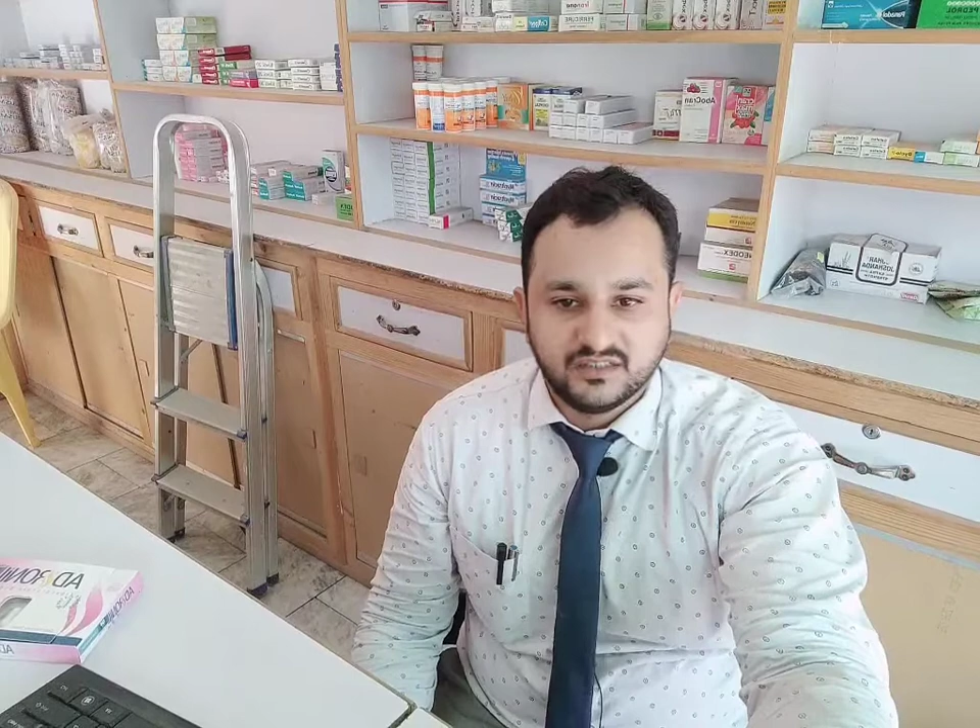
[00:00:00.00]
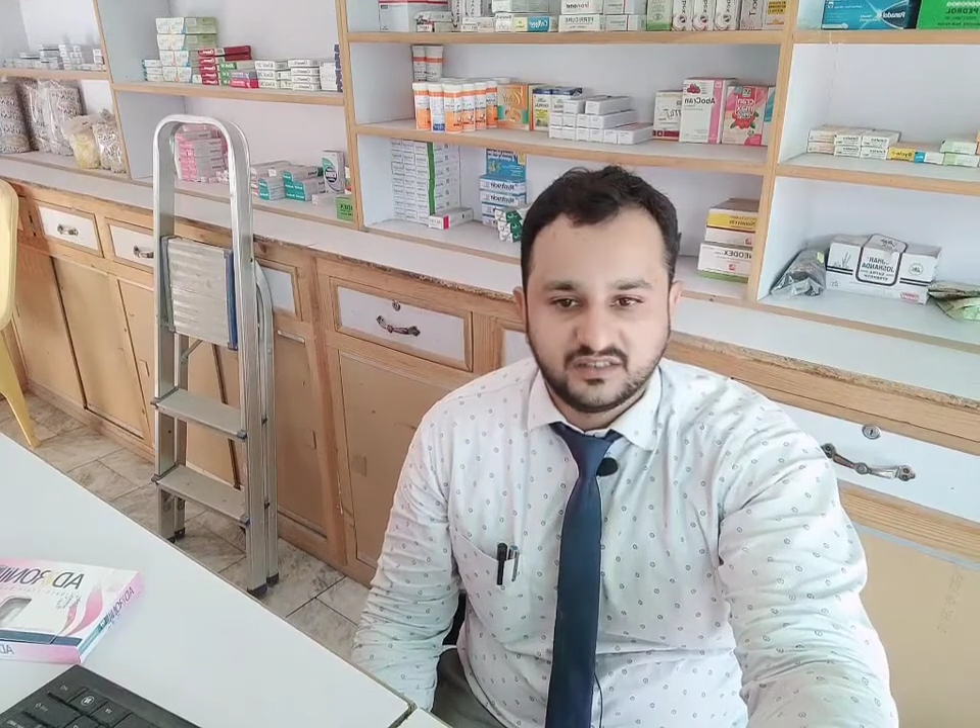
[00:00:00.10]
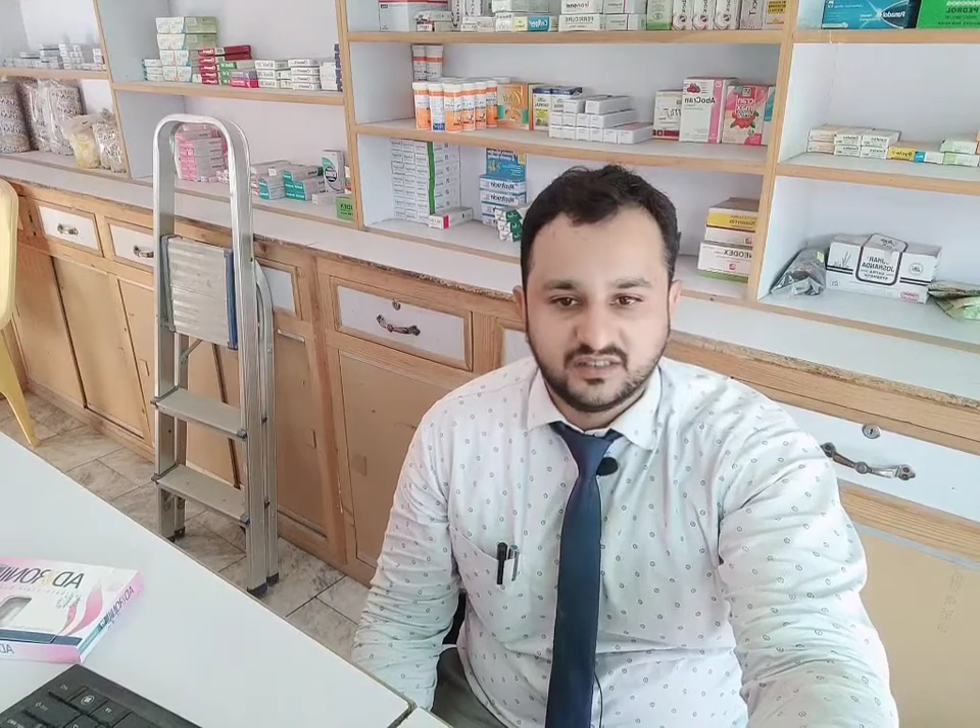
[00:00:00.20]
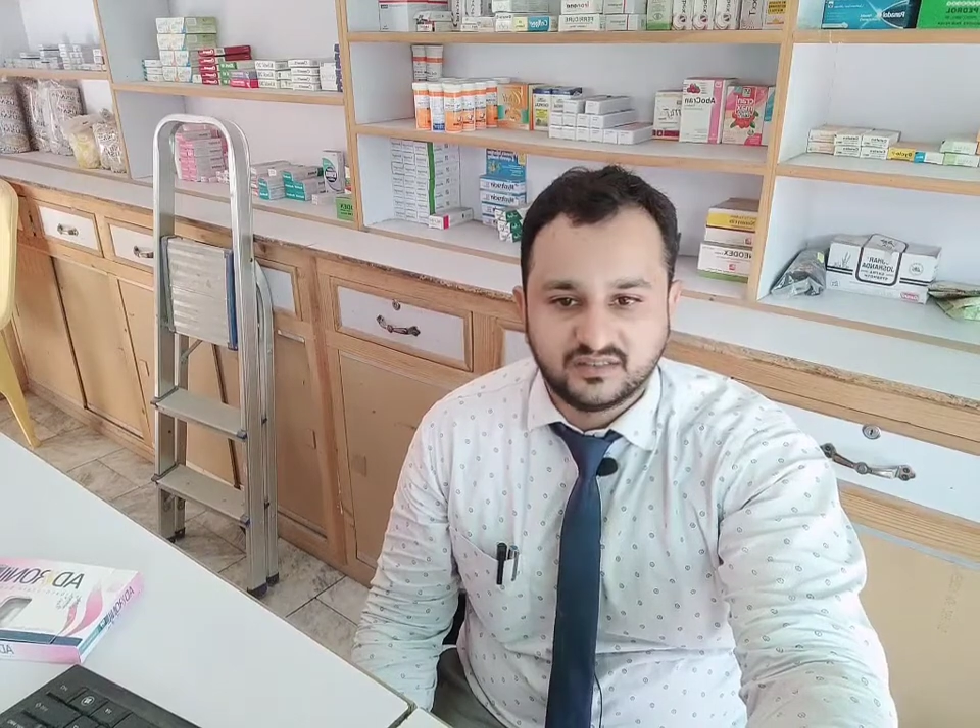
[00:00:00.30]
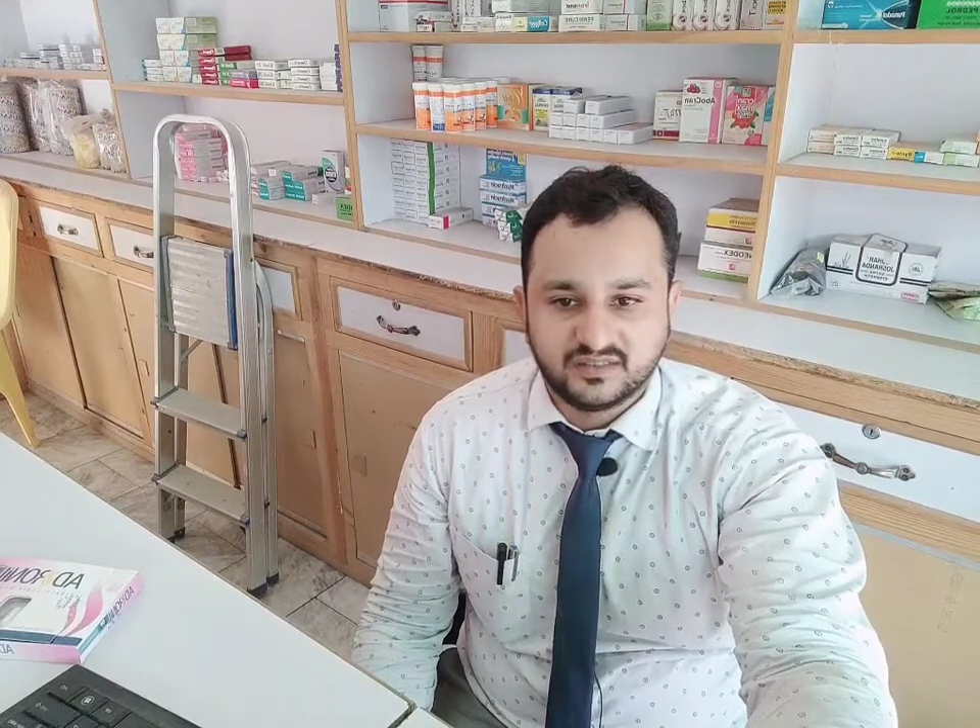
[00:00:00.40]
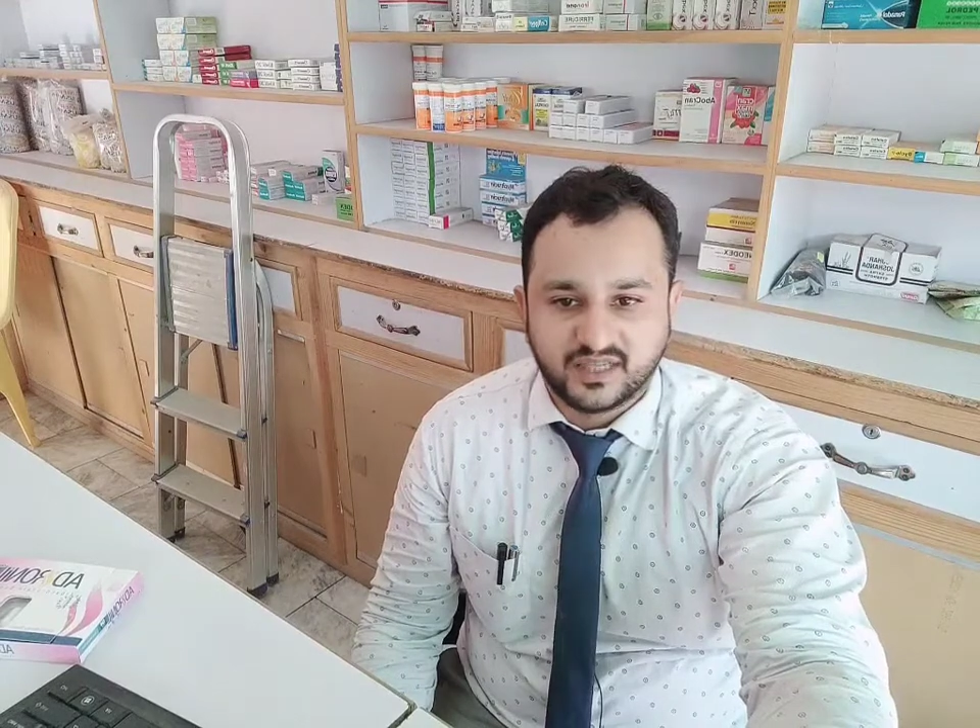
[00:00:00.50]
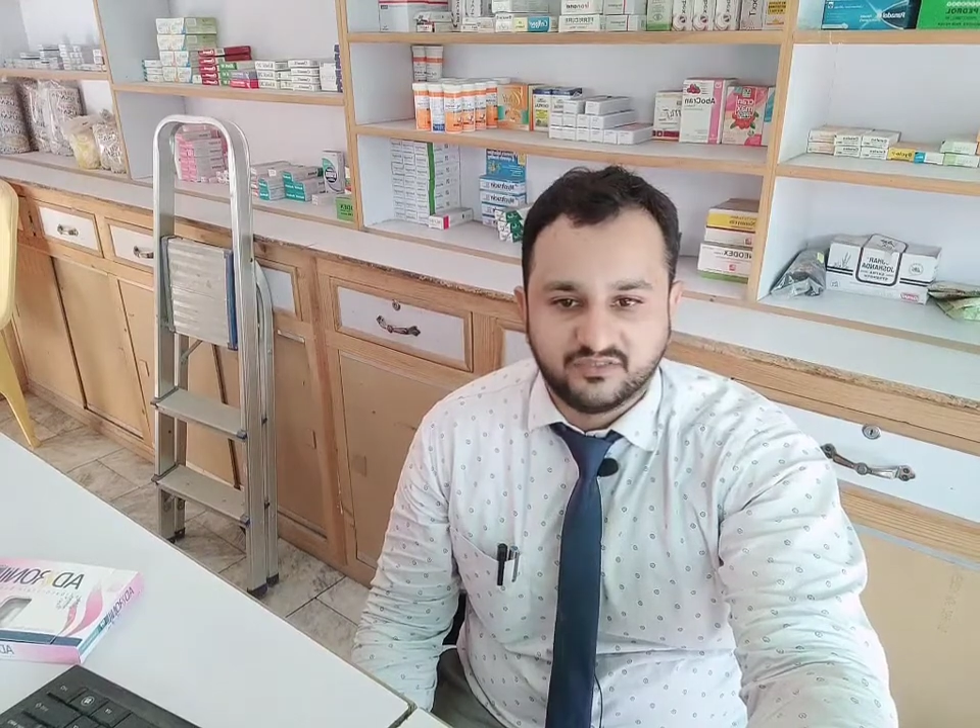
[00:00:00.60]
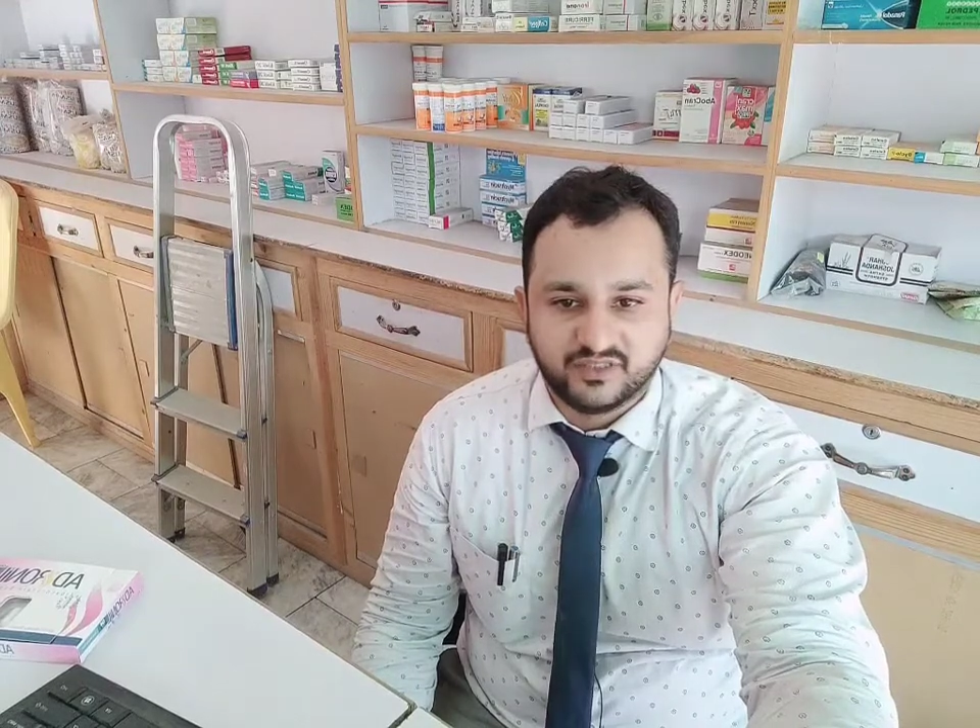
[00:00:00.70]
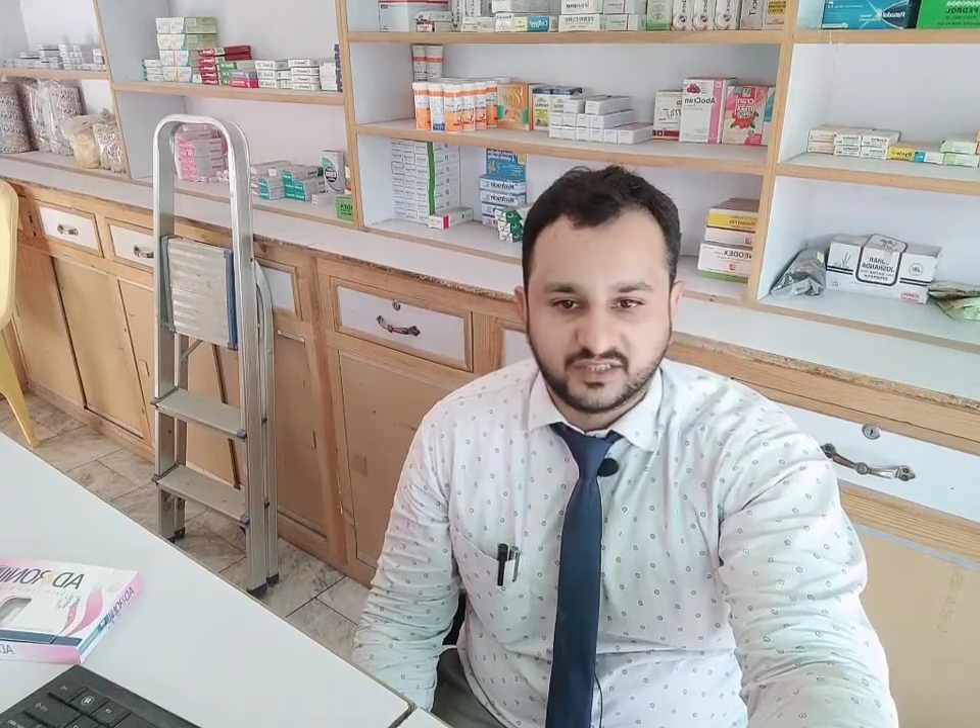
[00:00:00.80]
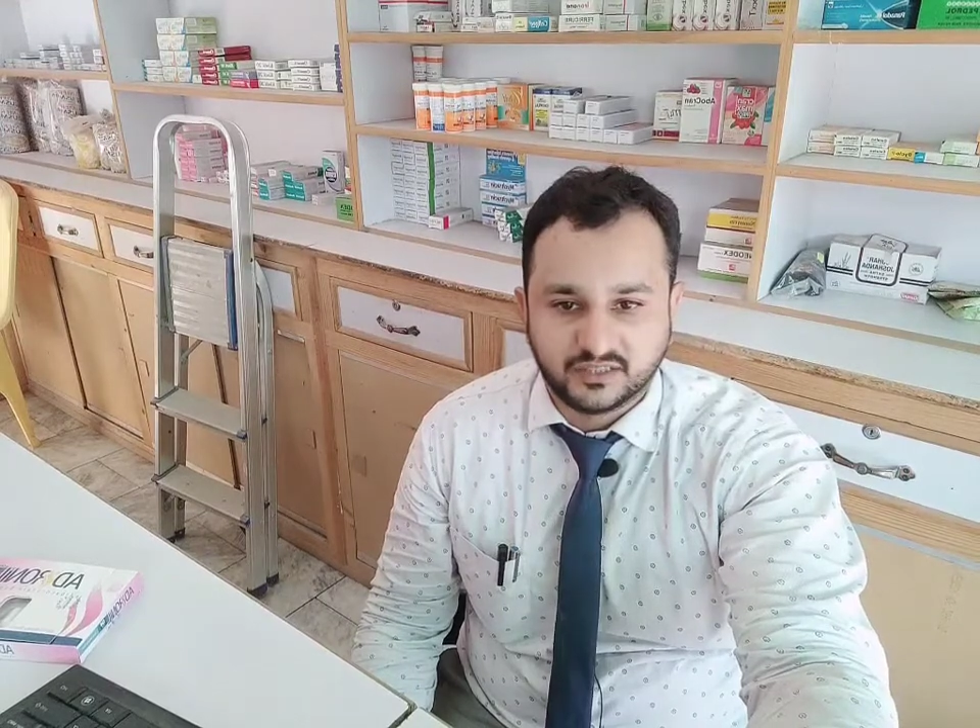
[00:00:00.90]
serious side
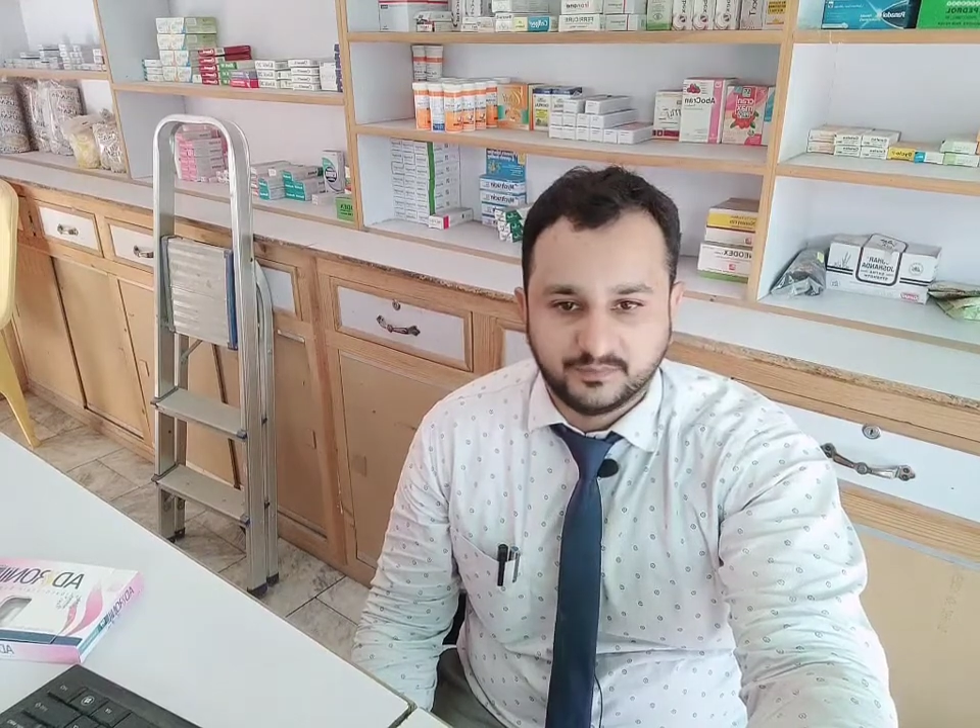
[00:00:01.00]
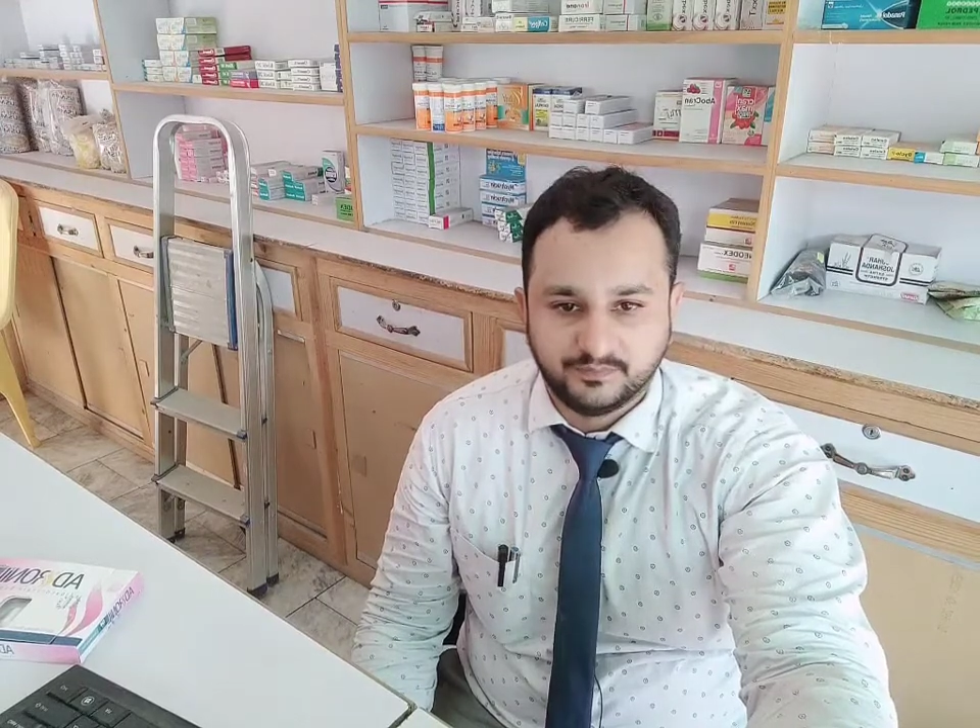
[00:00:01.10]
effects.